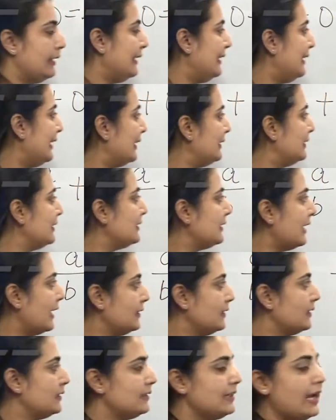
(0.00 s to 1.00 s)
Let us
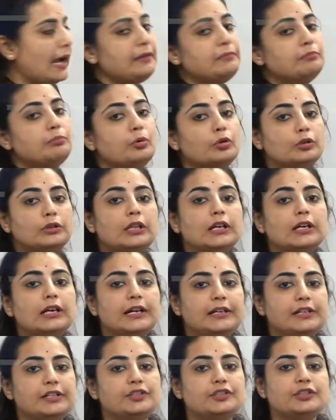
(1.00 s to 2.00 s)
understand both the
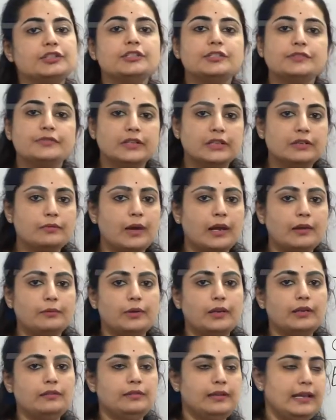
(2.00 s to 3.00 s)
conditions with
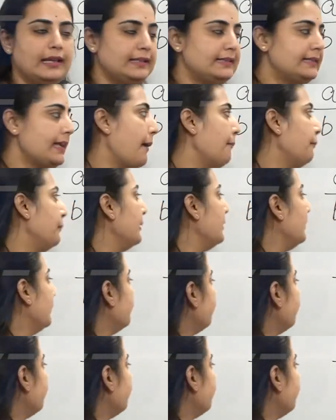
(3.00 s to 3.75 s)
one example.